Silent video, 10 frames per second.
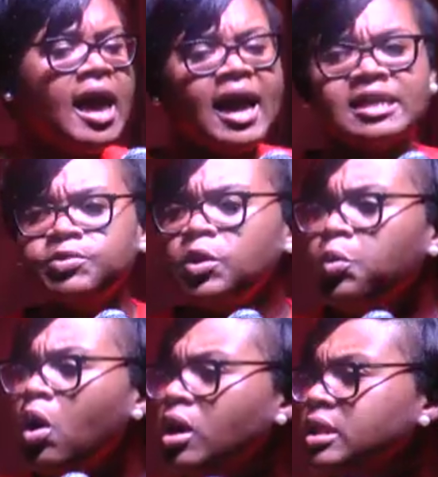As we
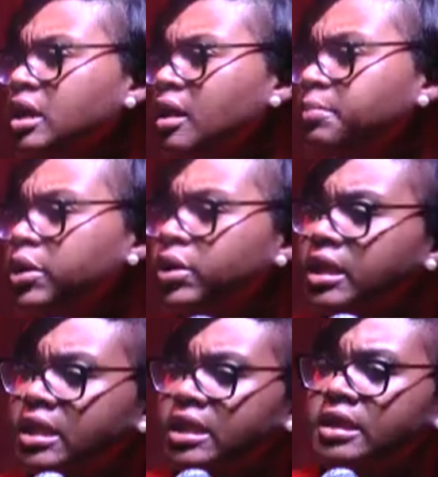walk the
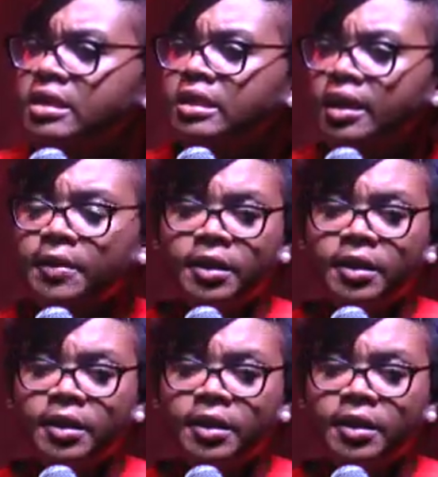communities